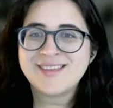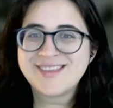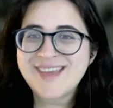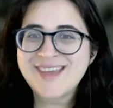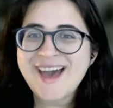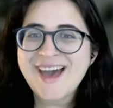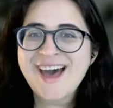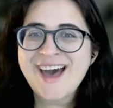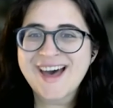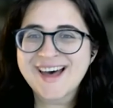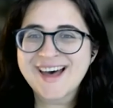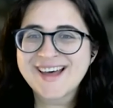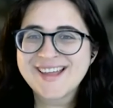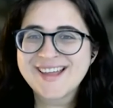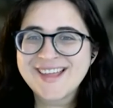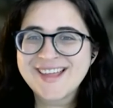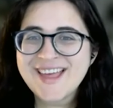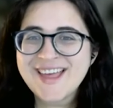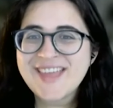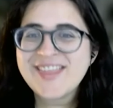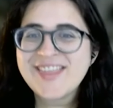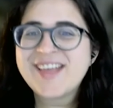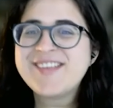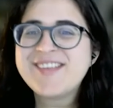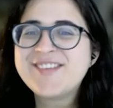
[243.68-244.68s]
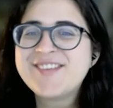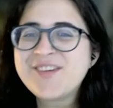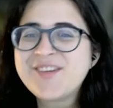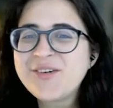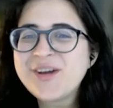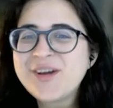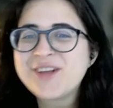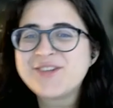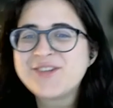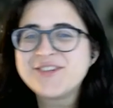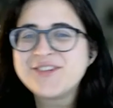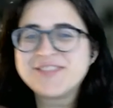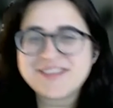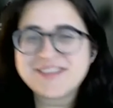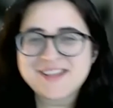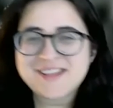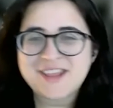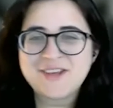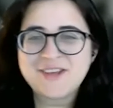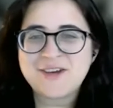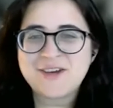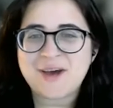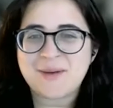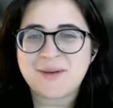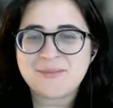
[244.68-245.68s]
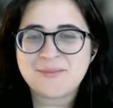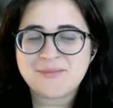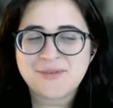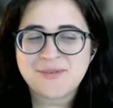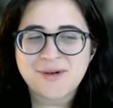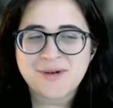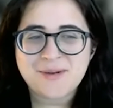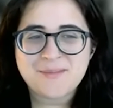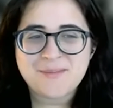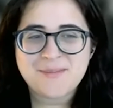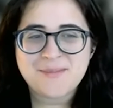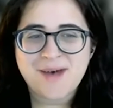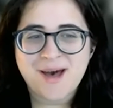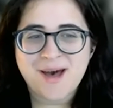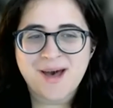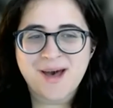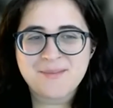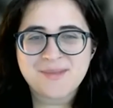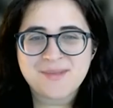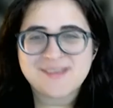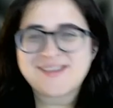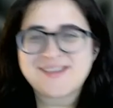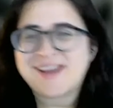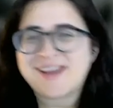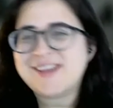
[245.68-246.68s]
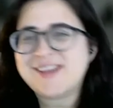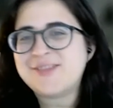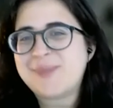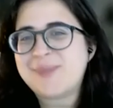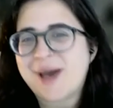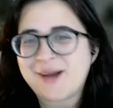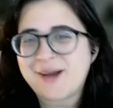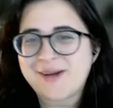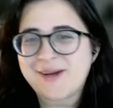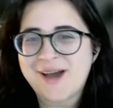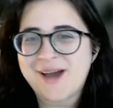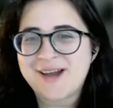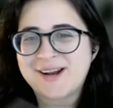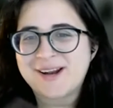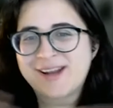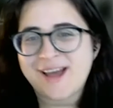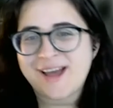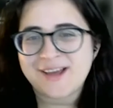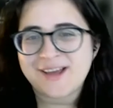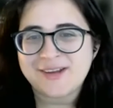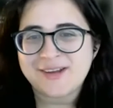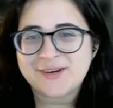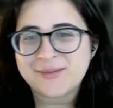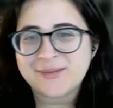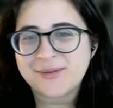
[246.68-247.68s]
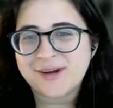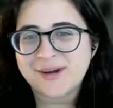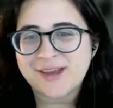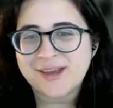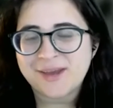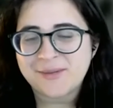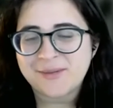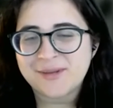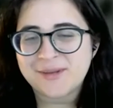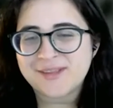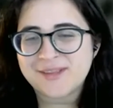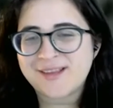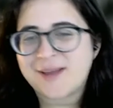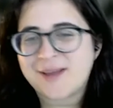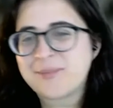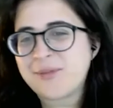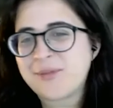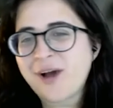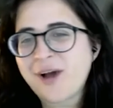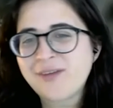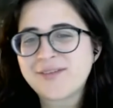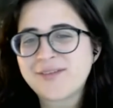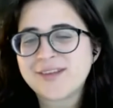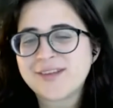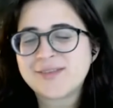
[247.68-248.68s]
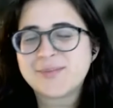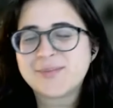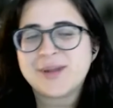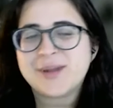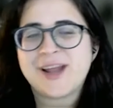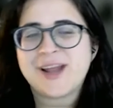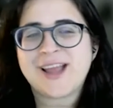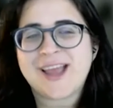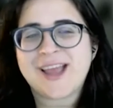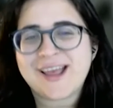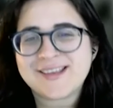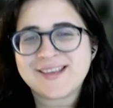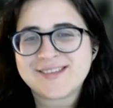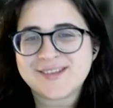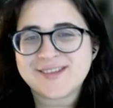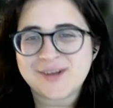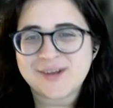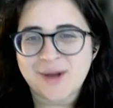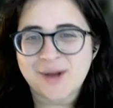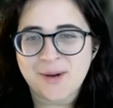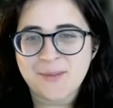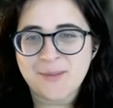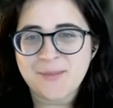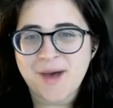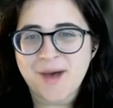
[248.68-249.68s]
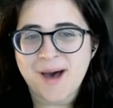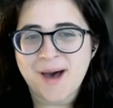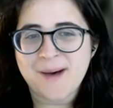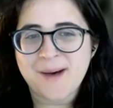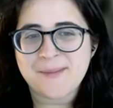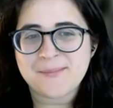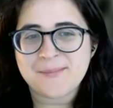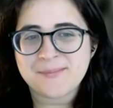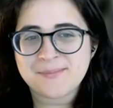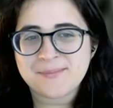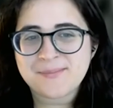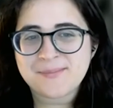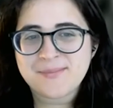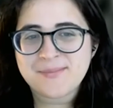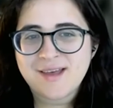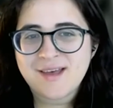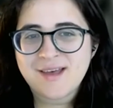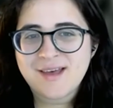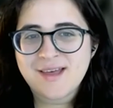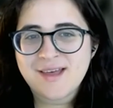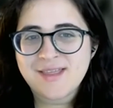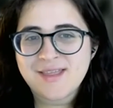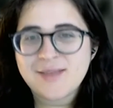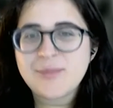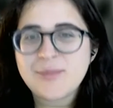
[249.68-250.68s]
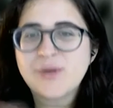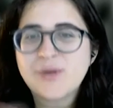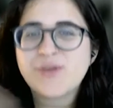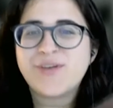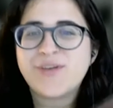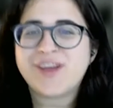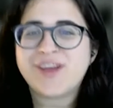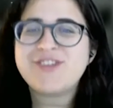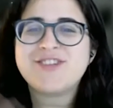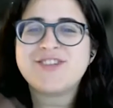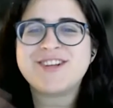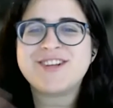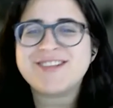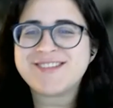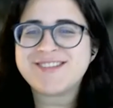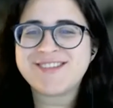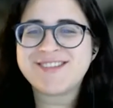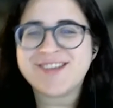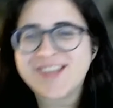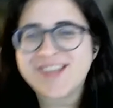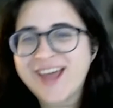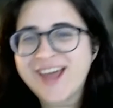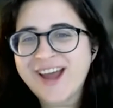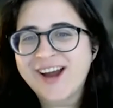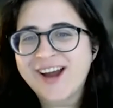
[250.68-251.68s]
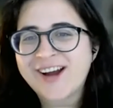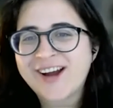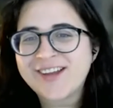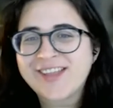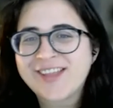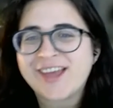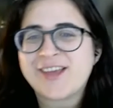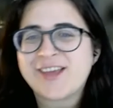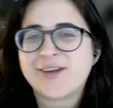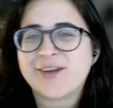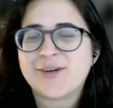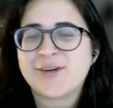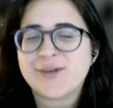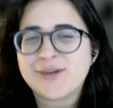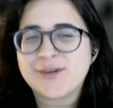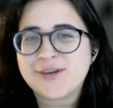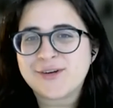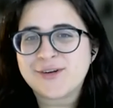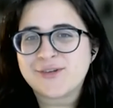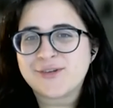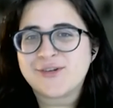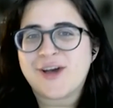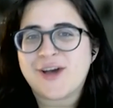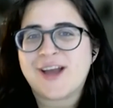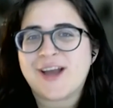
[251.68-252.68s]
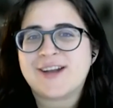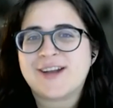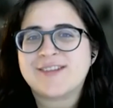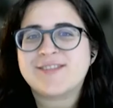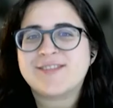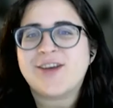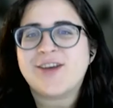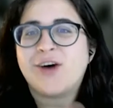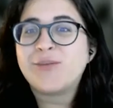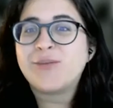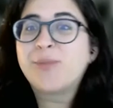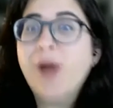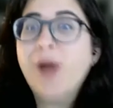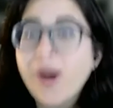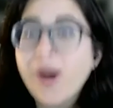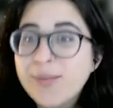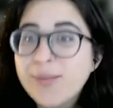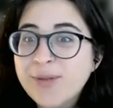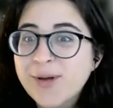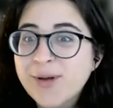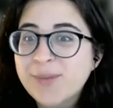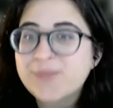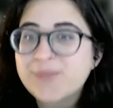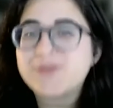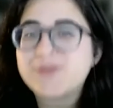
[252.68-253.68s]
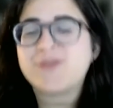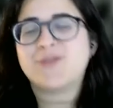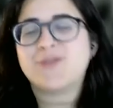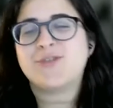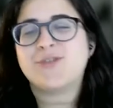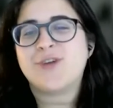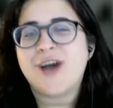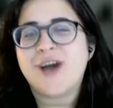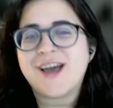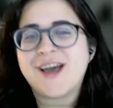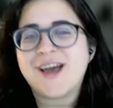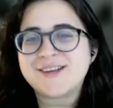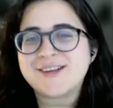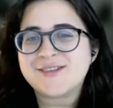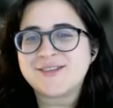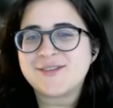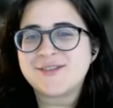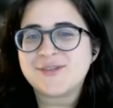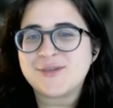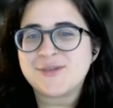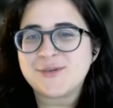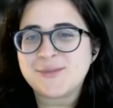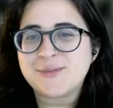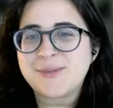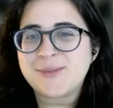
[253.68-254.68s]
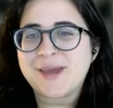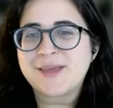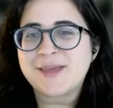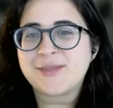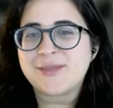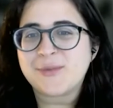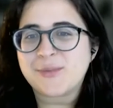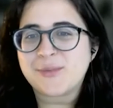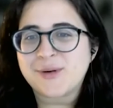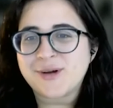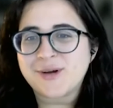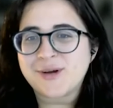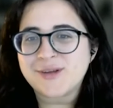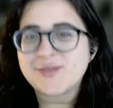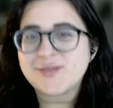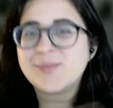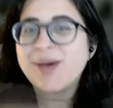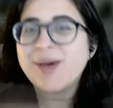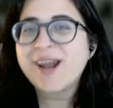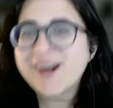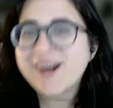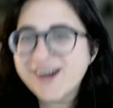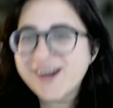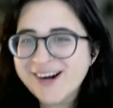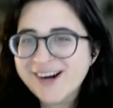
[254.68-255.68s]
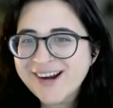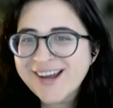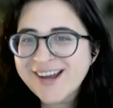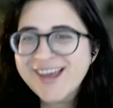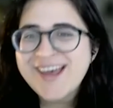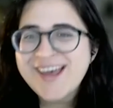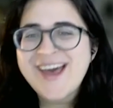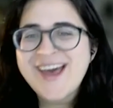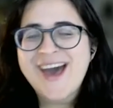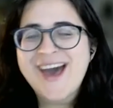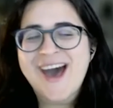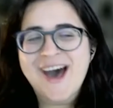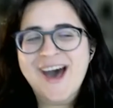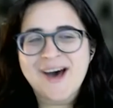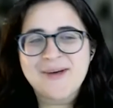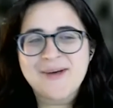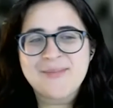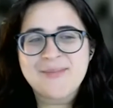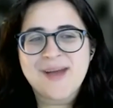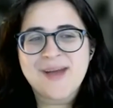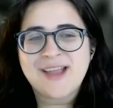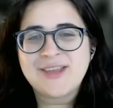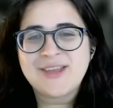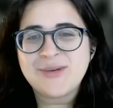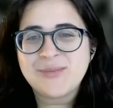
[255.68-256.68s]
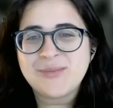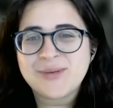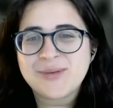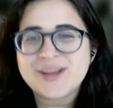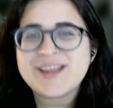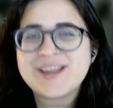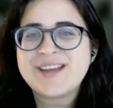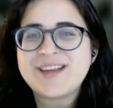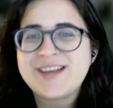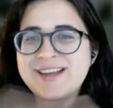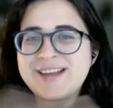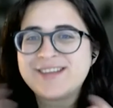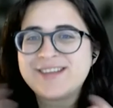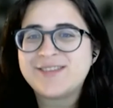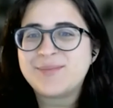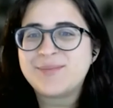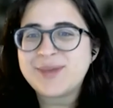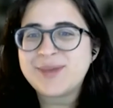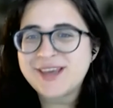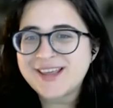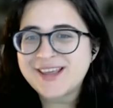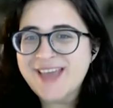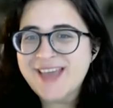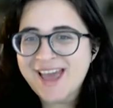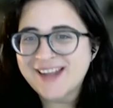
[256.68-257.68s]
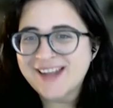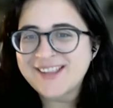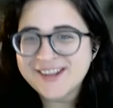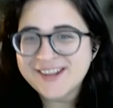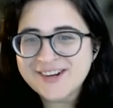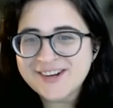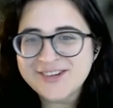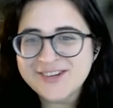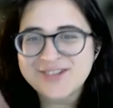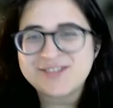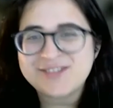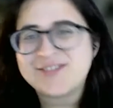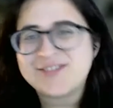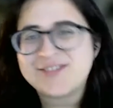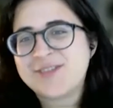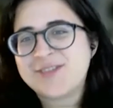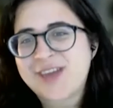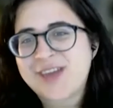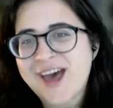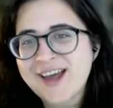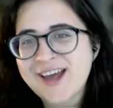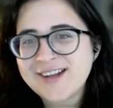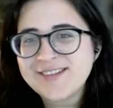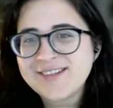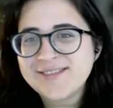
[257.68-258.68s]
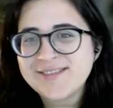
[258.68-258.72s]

Yeah, that's so interesting that you come from a science background and now you're working with nonprofits, but I guess, the motivation is still there. Like you're trying to solve problems, you're trying to make the world better. And you really need to be analytical to do that.